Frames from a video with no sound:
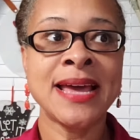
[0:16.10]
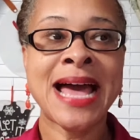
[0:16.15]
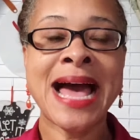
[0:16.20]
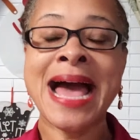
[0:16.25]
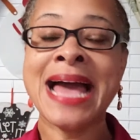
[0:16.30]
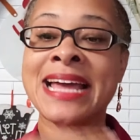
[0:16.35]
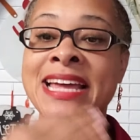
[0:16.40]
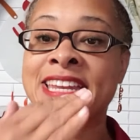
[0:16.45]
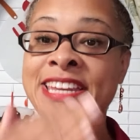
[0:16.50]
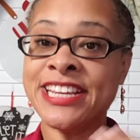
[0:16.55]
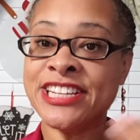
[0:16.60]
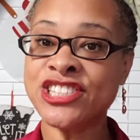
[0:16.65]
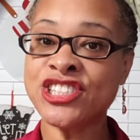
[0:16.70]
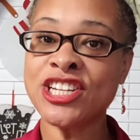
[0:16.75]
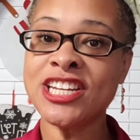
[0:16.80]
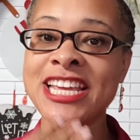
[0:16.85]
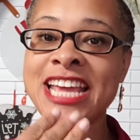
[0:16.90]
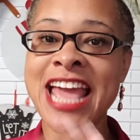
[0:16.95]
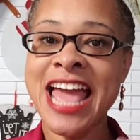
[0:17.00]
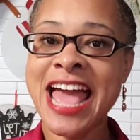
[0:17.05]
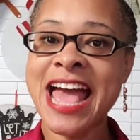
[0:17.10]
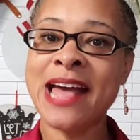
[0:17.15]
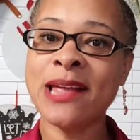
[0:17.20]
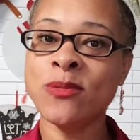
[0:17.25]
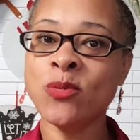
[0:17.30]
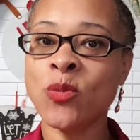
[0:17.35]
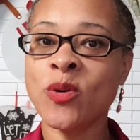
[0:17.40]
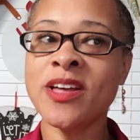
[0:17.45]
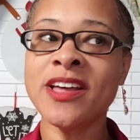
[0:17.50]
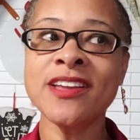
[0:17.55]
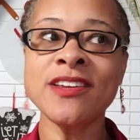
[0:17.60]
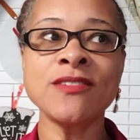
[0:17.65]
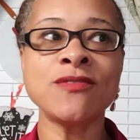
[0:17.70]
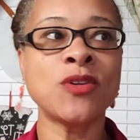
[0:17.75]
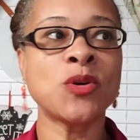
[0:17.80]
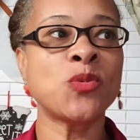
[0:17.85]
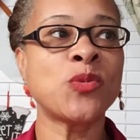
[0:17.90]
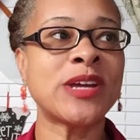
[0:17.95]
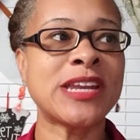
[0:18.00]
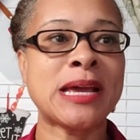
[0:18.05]
I initially had one
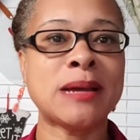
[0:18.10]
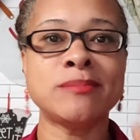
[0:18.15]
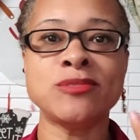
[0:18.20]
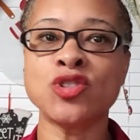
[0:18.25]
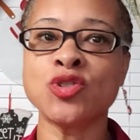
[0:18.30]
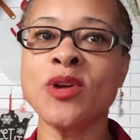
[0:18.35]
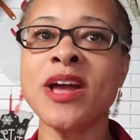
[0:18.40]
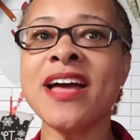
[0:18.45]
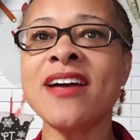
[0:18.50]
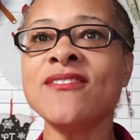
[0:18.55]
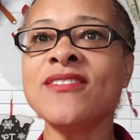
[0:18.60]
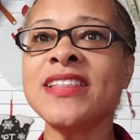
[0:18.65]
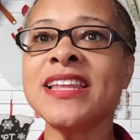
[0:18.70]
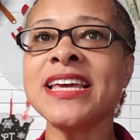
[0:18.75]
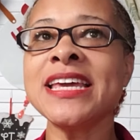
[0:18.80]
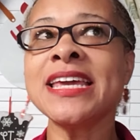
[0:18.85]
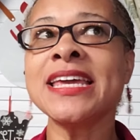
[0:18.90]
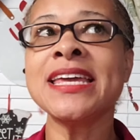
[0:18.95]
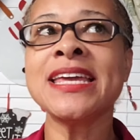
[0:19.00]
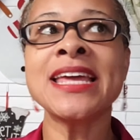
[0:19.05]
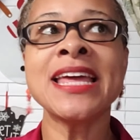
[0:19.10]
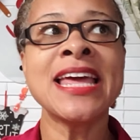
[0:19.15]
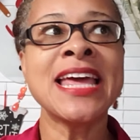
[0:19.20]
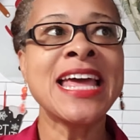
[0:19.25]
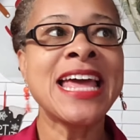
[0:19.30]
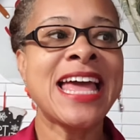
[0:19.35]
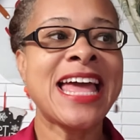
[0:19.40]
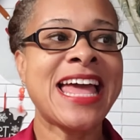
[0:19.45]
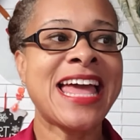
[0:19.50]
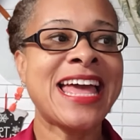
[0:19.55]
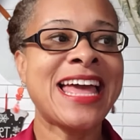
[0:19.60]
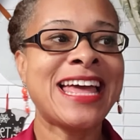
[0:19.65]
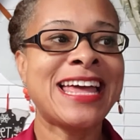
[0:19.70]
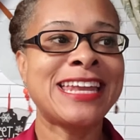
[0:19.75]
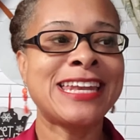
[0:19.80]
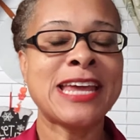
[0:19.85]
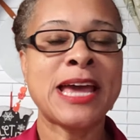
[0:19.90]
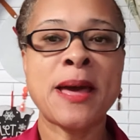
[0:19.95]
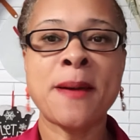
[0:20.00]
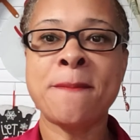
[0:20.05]
for when I'm traveling
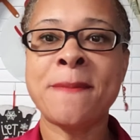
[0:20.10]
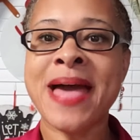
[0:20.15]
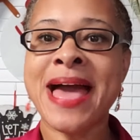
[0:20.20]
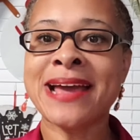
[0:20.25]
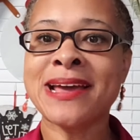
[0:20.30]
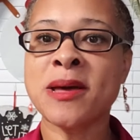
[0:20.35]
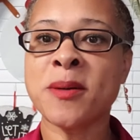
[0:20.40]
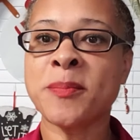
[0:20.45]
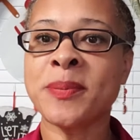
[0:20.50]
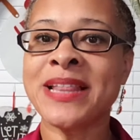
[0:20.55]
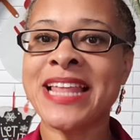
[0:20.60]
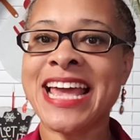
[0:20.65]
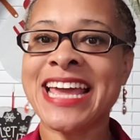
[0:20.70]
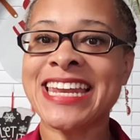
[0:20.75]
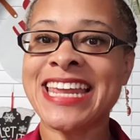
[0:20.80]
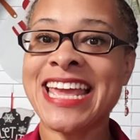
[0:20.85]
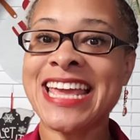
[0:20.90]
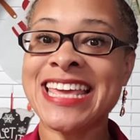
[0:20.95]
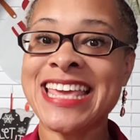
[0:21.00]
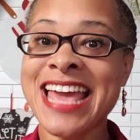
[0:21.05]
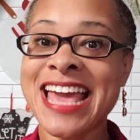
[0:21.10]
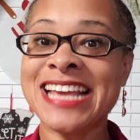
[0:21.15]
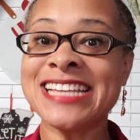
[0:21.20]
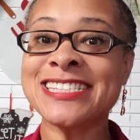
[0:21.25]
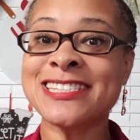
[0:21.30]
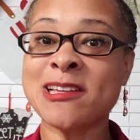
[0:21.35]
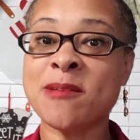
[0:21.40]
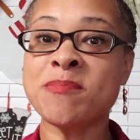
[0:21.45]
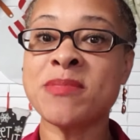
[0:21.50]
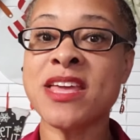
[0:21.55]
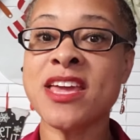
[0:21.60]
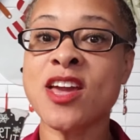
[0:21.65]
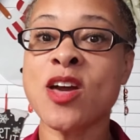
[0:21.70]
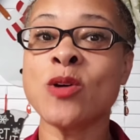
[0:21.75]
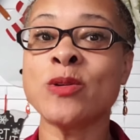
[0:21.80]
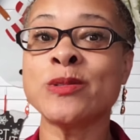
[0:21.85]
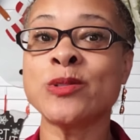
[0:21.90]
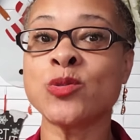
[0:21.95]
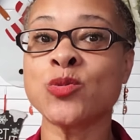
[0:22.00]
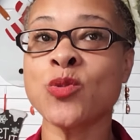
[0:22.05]
and a backup plan in case something
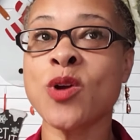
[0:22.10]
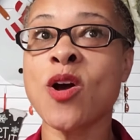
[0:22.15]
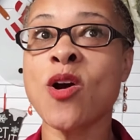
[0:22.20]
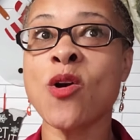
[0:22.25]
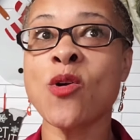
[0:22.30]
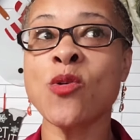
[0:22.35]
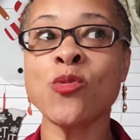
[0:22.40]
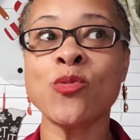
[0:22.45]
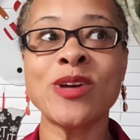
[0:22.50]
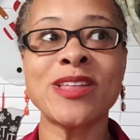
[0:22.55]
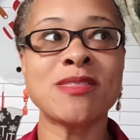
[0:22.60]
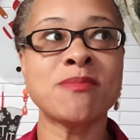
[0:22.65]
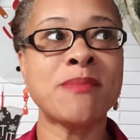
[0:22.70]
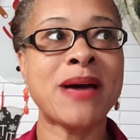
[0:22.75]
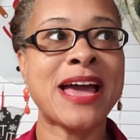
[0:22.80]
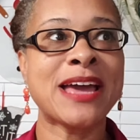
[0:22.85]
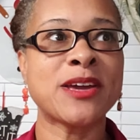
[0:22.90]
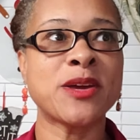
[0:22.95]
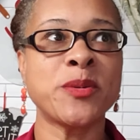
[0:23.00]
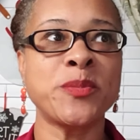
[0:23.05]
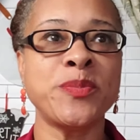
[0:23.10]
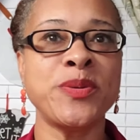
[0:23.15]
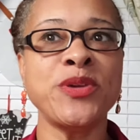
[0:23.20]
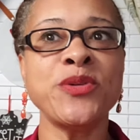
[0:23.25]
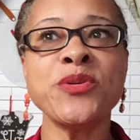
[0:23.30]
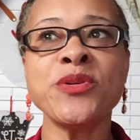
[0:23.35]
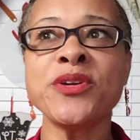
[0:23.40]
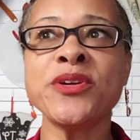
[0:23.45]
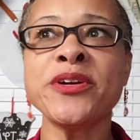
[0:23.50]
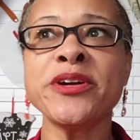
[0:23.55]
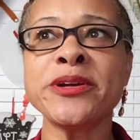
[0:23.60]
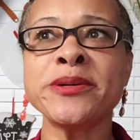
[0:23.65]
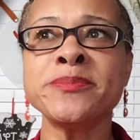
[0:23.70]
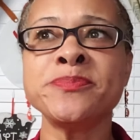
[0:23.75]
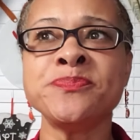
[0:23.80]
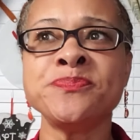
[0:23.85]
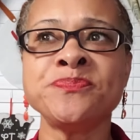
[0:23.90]
goes wrong with my computer.